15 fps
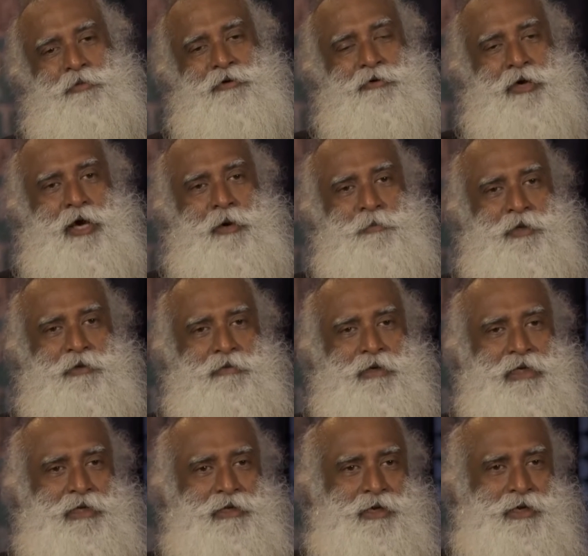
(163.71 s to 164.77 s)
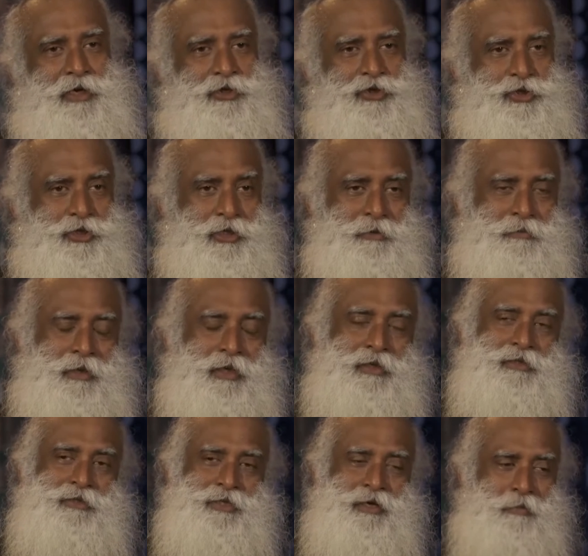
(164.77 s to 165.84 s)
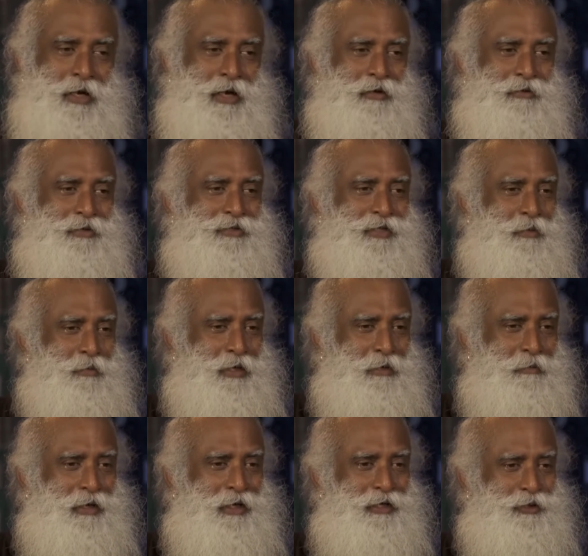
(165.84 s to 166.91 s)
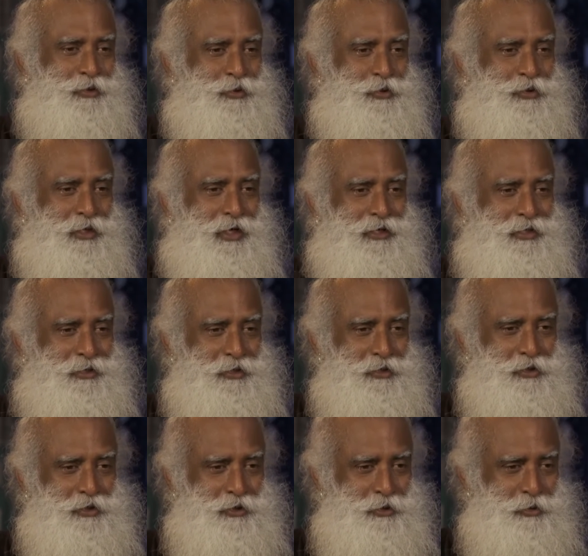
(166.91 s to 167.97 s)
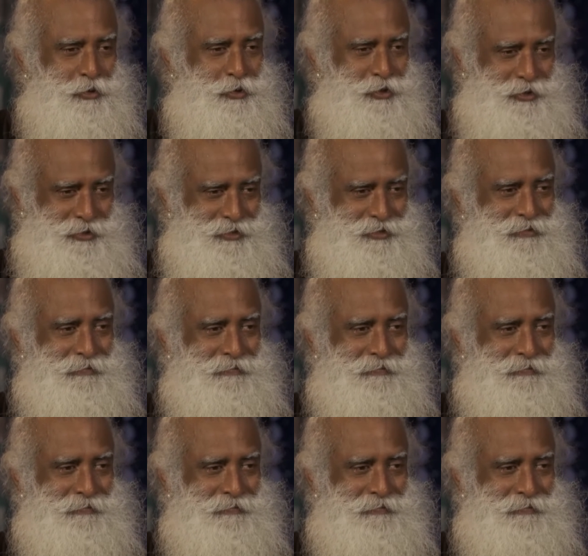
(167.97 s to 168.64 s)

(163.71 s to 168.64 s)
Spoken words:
of upheaval in the country, but somehow somebody managed to start an institution.